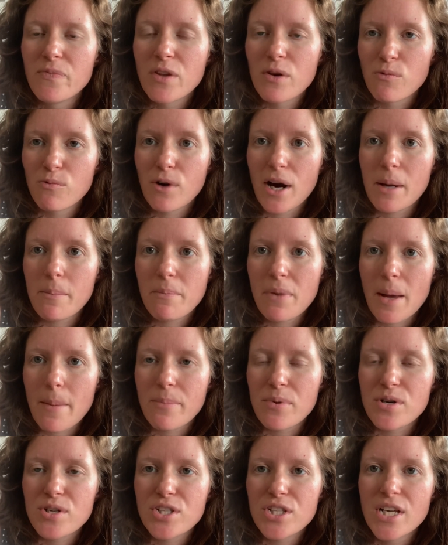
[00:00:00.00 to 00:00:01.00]
ripe
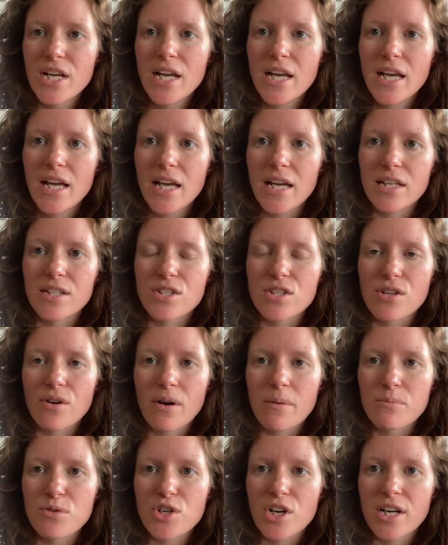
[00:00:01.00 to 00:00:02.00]
peppers, and so
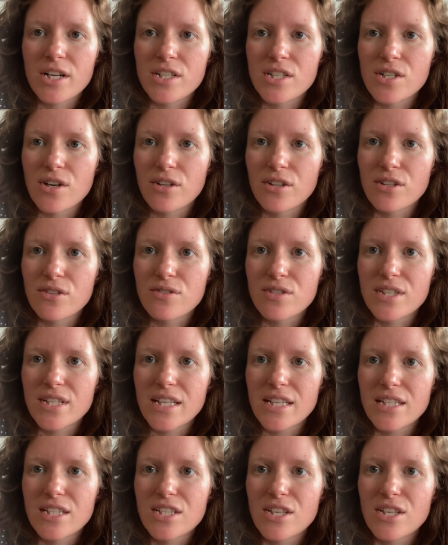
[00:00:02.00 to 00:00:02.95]
I'm trying to start those seeds.